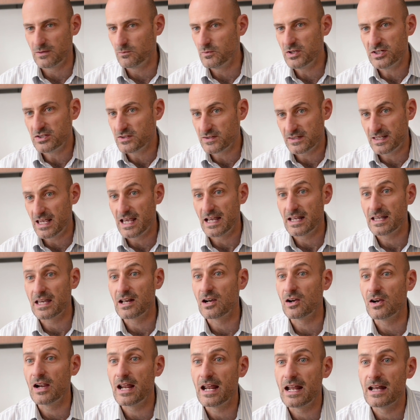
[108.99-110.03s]
that we just can't
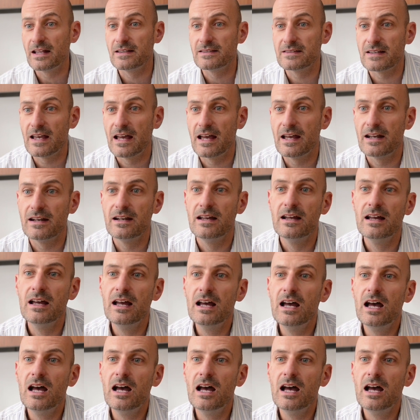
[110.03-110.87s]
get our hands on.